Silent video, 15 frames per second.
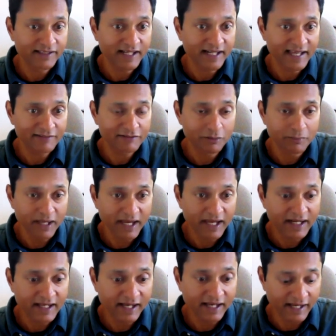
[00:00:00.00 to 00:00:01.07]
that I ever
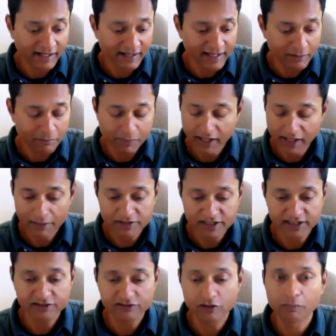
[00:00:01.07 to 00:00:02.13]
made and that became
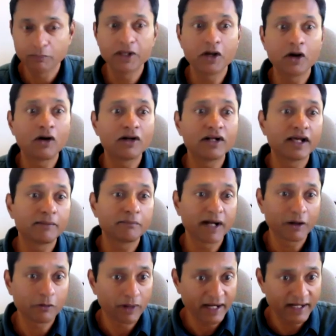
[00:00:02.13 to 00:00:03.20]
successful beyond
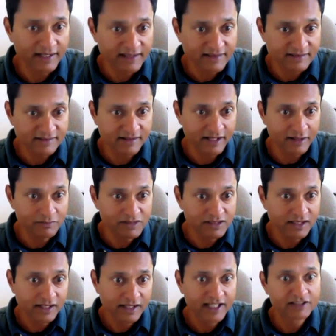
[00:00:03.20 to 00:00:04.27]
my wildest dreams
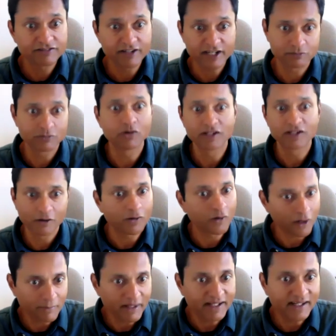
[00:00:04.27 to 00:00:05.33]
is Facebook, now
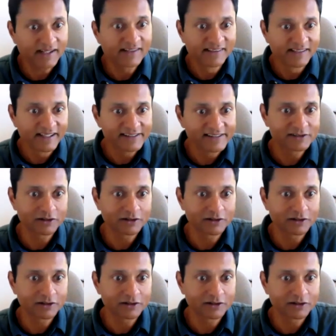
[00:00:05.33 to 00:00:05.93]
called Meta, right?